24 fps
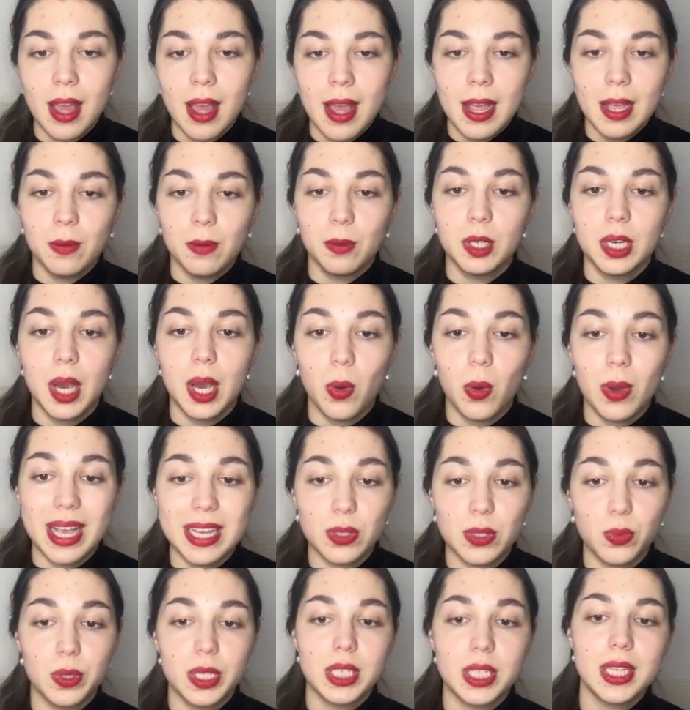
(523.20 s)
For now, as
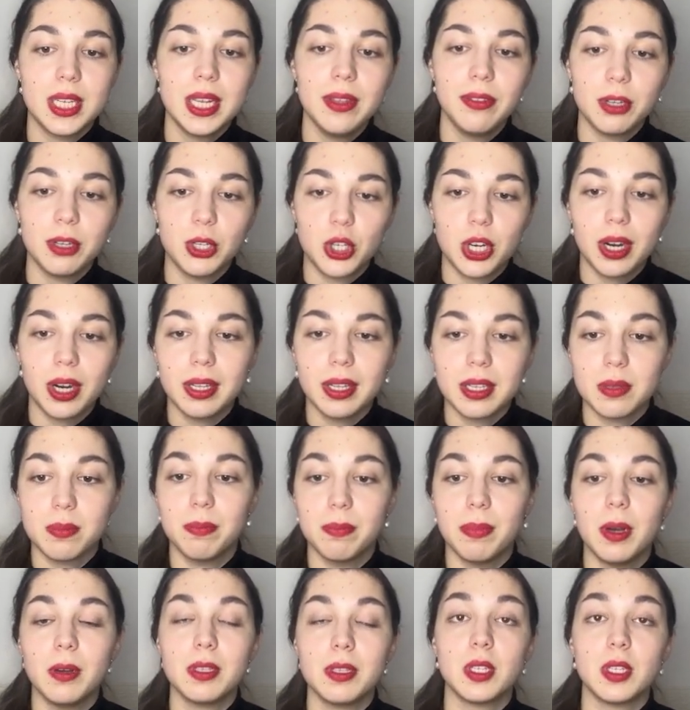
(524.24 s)
we see, the chart is
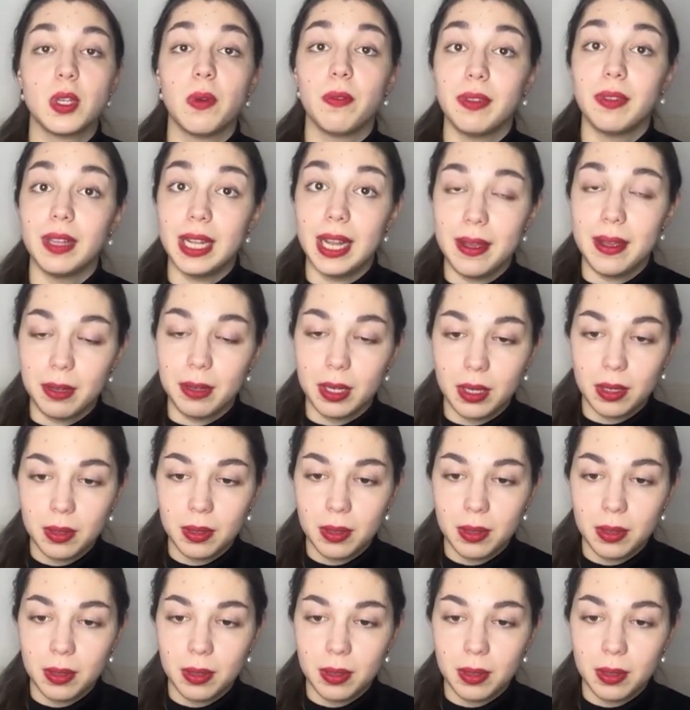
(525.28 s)
bounced off the level.